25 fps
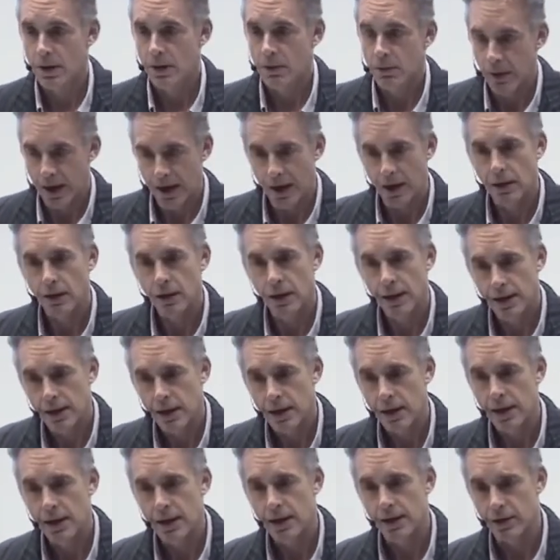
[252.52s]
well,
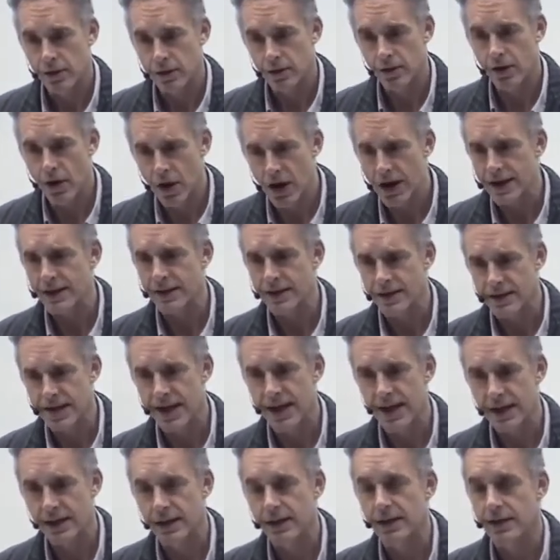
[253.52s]
you're not
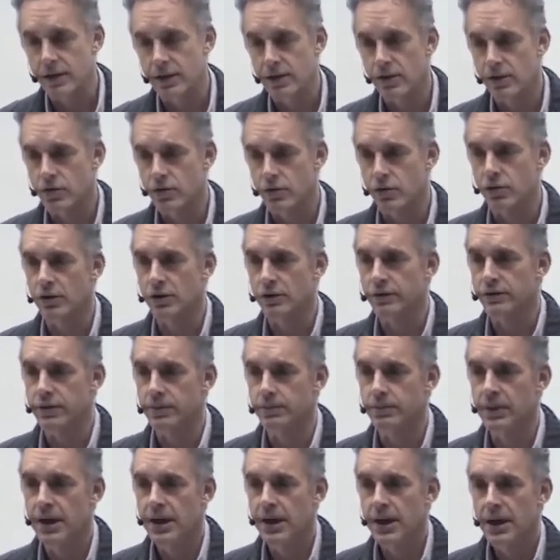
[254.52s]
exactly in control of
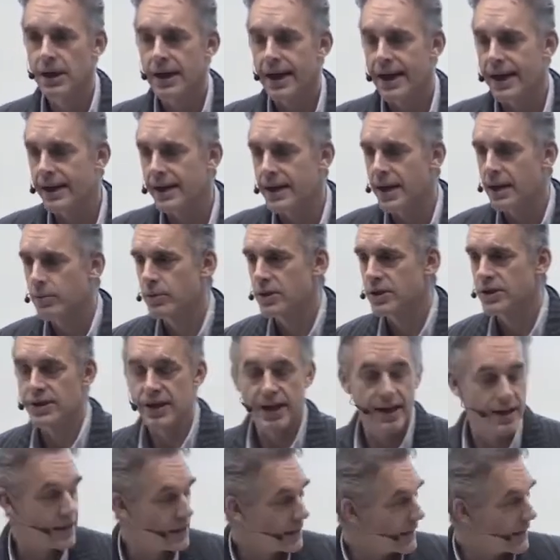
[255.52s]
them. And I would say the